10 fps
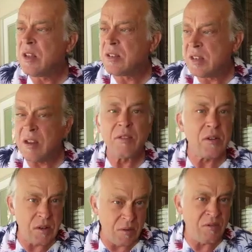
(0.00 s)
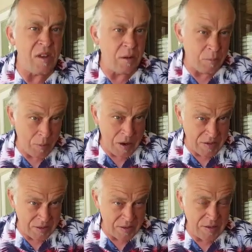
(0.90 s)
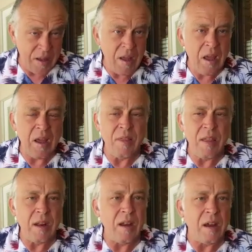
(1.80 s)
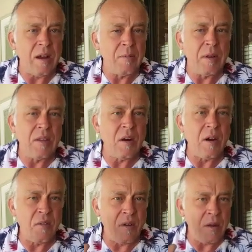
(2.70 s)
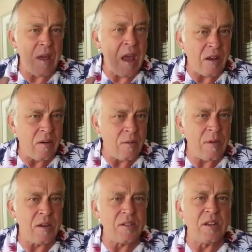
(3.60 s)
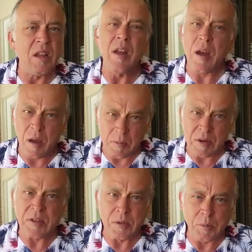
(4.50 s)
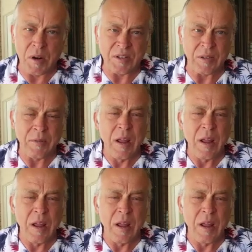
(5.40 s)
see if there's a field present, and then but there are very accurate meters to tell you how much is present.